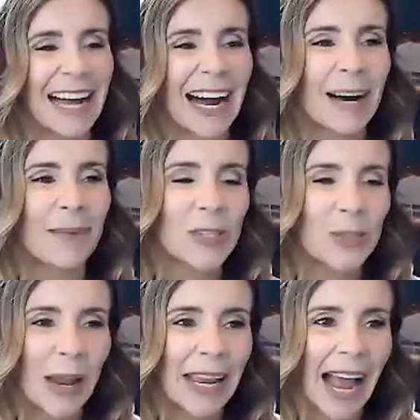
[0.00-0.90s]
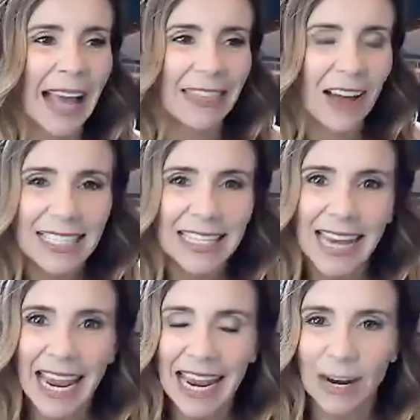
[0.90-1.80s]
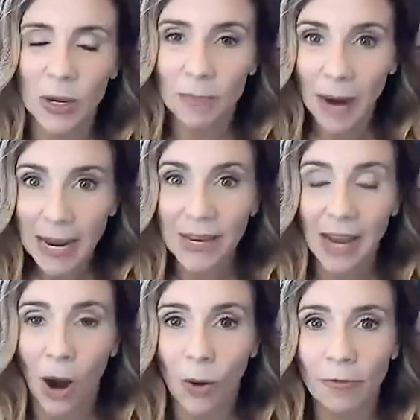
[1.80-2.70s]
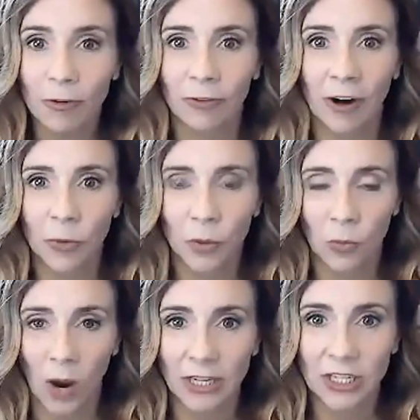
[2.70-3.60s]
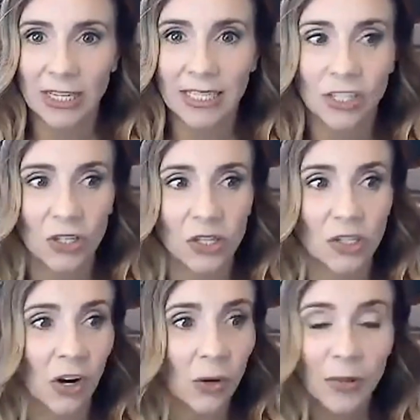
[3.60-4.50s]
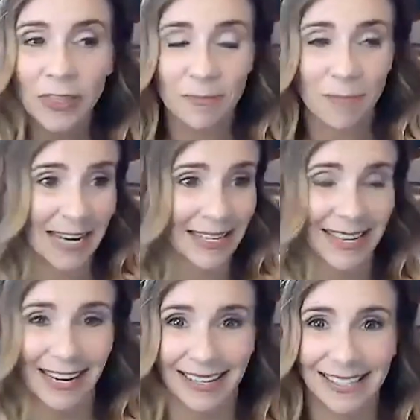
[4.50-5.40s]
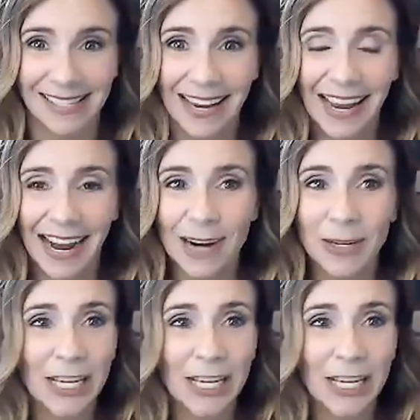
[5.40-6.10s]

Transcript: Um, so I, I thought today it might be helpful for everyone watching to just start with the basics. Uh,